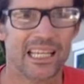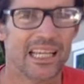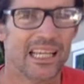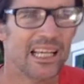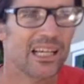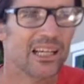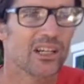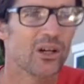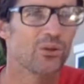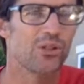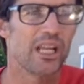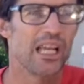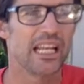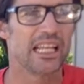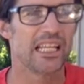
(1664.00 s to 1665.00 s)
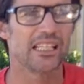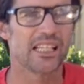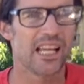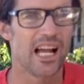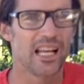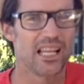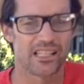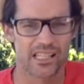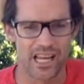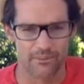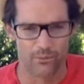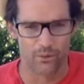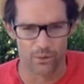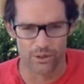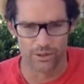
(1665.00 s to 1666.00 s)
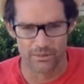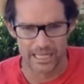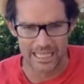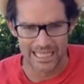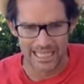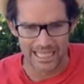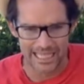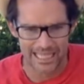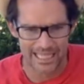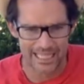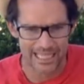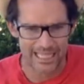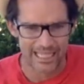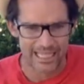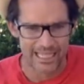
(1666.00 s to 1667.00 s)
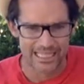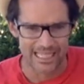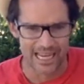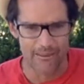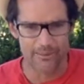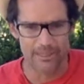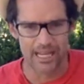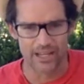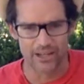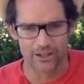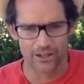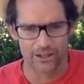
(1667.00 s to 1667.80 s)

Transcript: Coach Danny Gonzalez got more than me. Dominator.